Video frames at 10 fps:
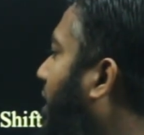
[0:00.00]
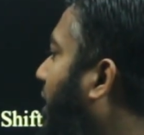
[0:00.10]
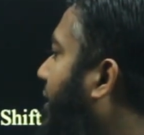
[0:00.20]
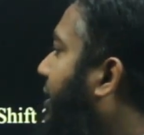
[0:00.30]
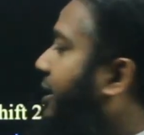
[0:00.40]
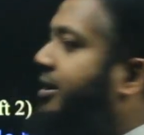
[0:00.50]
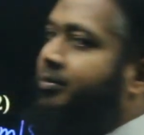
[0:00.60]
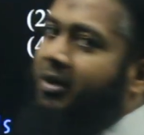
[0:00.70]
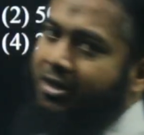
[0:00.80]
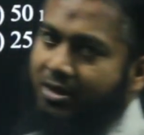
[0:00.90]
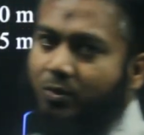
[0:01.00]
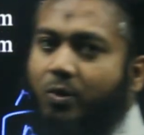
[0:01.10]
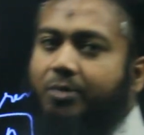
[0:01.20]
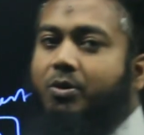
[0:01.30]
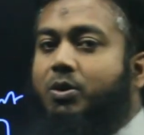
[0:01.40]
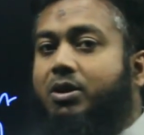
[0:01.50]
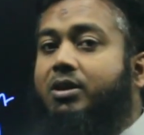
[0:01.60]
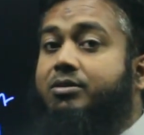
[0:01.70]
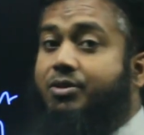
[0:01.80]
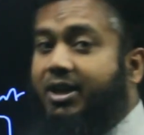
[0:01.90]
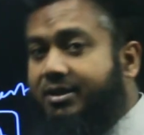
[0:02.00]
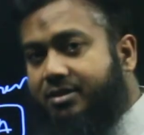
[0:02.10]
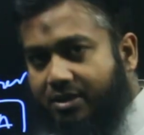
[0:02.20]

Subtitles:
100 meter when both trains